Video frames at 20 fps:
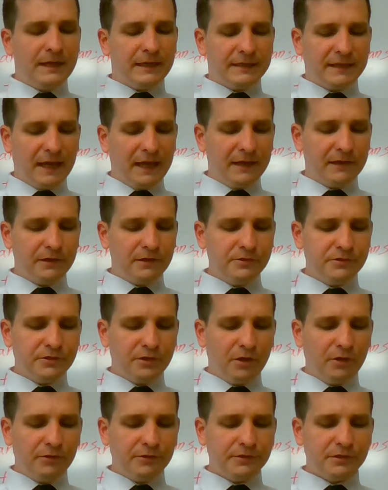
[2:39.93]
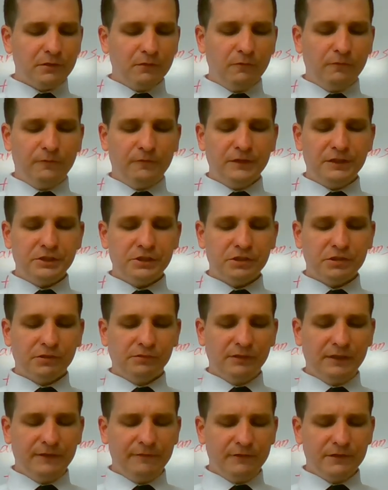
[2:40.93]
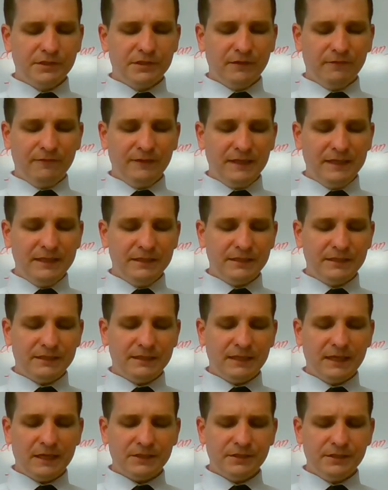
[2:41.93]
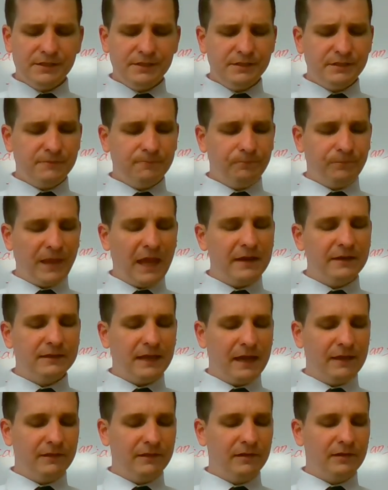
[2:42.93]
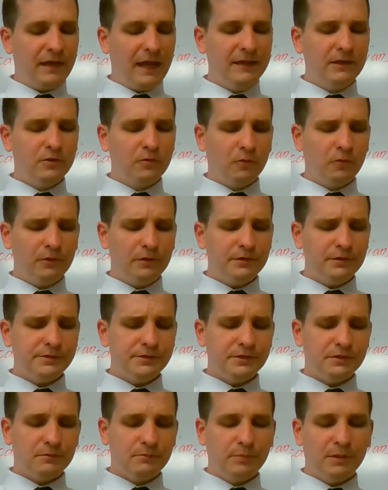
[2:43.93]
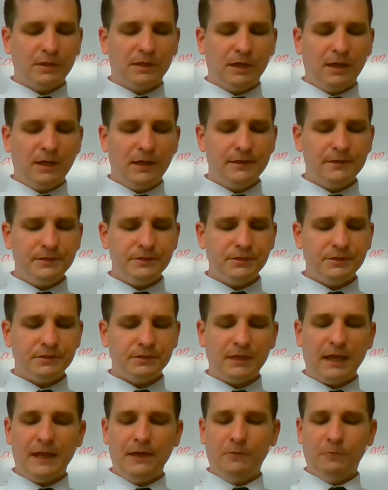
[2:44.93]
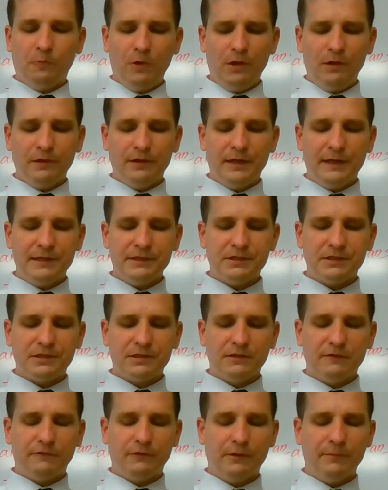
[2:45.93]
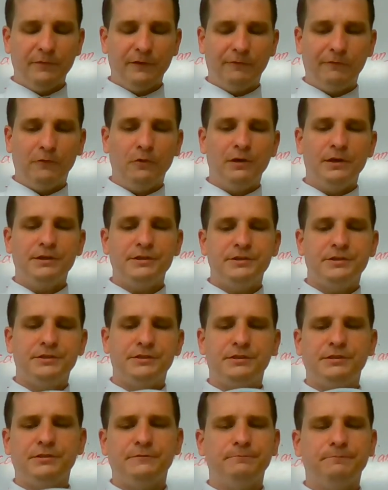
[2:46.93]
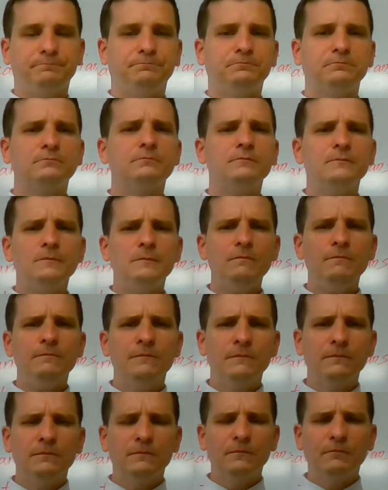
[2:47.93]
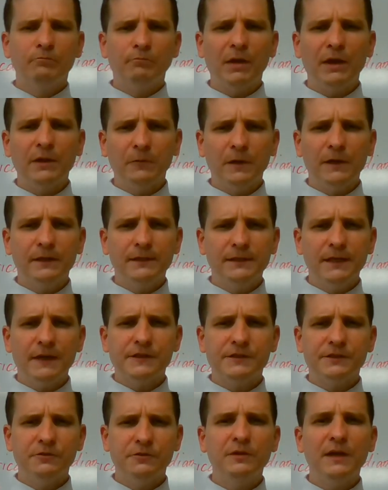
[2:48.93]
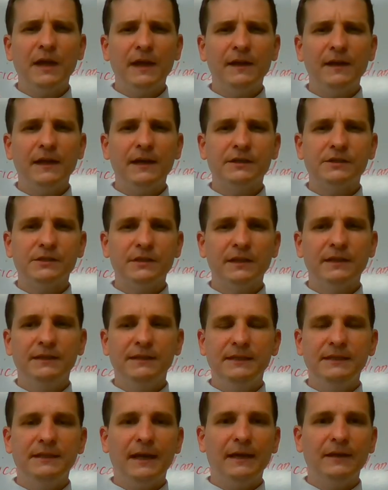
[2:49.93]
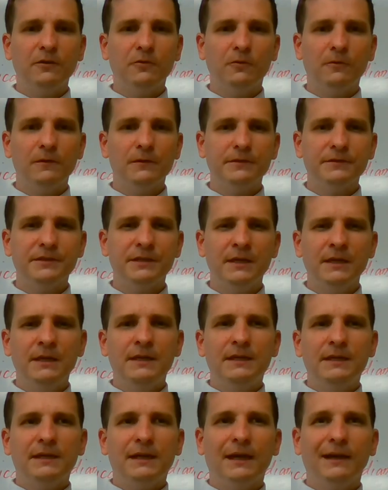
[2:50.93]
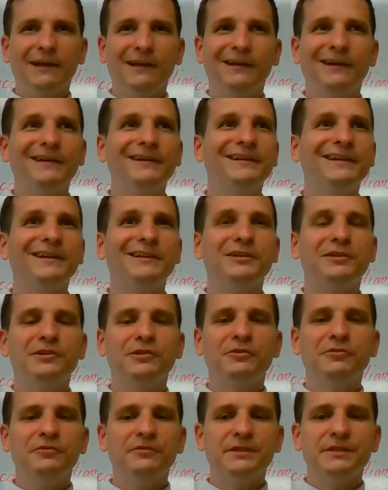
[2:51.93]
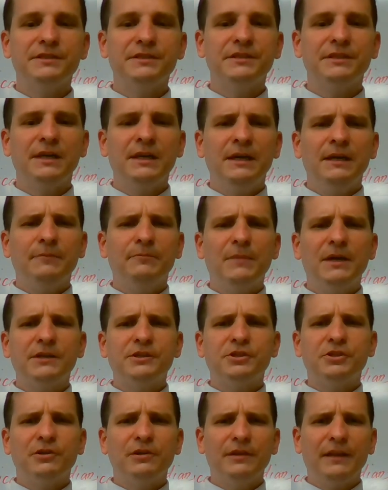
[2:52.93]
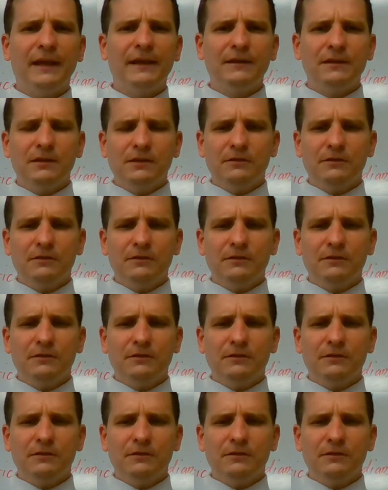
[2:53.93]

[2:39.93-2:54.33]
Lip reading: Caddos also fished the rivers of East Texas and gathered acorns, pecans, and walnuts from the forests. By the way, yes, you can actually eat acorns. All you have to do is make sure that